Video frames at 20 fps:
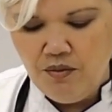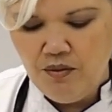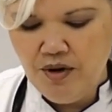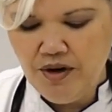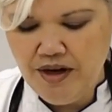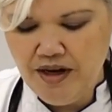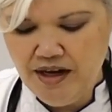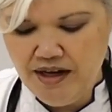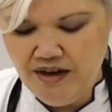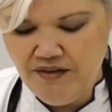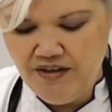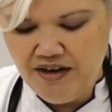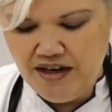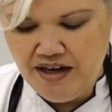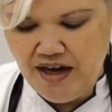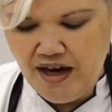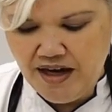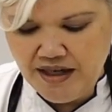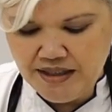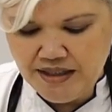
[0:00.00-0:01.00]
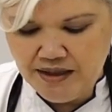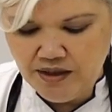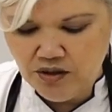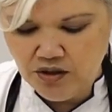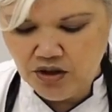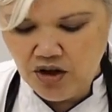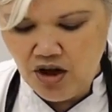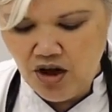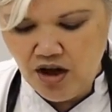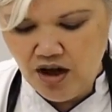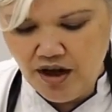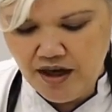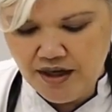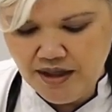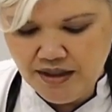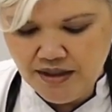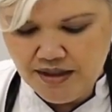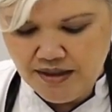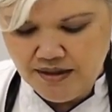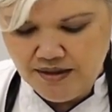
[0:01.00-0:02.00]
We're going to give it a nice little
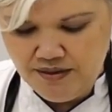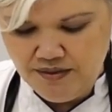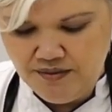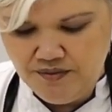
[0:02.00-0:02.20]
toss.